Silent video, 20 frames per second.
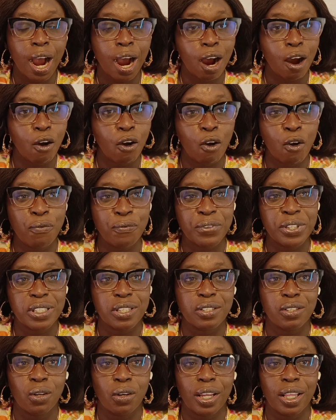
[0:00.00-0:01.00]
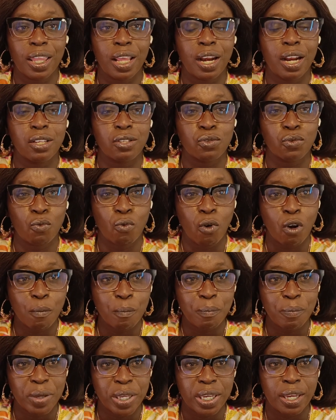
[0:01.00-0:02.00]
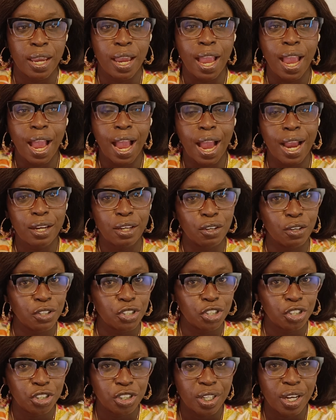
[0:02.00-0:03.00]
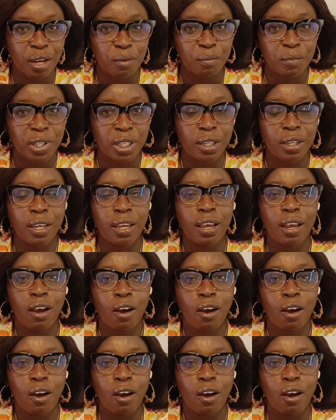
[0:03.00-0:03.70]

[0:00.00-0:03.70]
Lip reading: Our office is located at 1B Akioshiemi